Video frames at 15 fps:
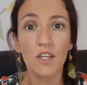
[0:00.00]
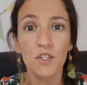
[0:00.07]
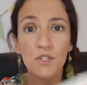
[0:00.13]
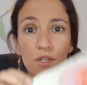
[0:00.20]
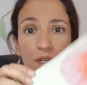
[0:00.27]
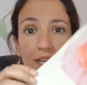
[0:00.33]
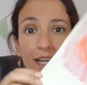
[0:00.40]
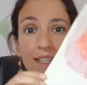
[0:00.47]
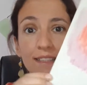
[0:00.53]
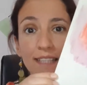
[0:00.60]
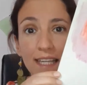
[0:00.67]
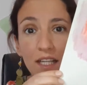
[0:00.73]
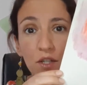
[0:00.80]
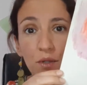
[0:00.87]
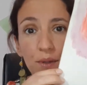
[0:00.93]
You can
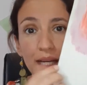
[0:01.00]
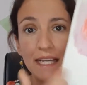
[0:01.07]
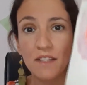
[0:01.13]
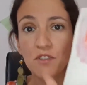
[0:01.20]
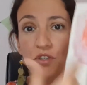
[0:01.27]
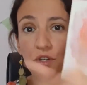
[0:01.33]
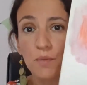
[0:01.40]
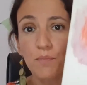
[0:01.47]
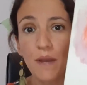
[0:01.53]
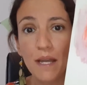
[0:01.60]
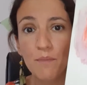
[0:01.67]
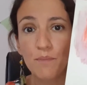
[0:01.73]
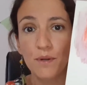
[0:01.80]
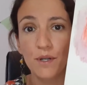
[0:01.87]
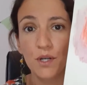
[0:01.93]
decorate your
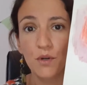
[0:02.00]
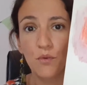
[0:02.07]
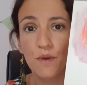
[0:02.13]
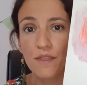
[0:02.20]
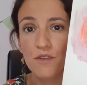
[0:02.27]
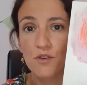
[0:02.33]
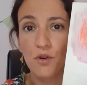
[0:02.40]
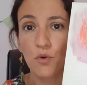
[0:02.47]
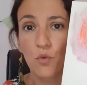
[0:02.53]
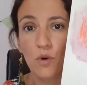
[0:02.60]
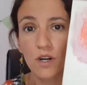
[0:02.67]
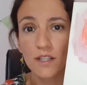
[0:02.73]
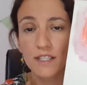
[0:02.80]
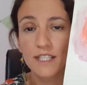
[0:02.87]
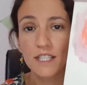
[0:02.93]
paper with your
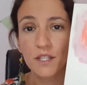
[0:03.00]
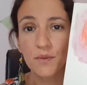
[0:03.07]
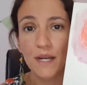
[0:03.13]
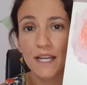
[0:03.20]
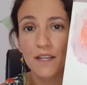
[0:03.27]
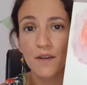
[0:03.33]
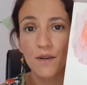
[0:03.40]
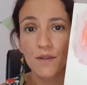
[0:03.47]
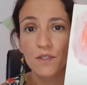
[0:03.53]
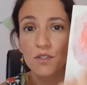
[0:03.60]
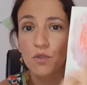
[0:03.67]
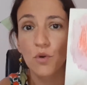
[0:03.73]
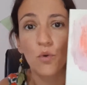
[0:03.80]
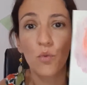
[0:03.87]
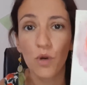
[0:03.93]
wax crayons
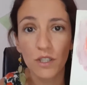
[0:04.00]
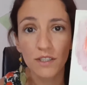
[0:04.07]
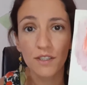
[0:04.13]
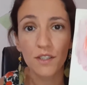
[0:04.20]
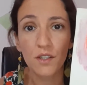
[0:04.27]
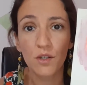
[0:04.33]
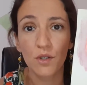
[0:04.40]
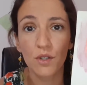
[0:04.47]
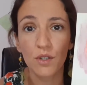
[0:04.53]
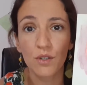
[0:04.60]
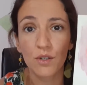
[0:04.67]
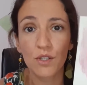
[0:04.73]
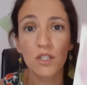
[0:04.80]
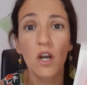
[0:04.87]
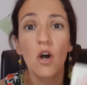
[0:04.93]
or
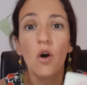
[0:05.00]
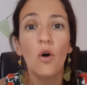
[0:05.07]
watercolors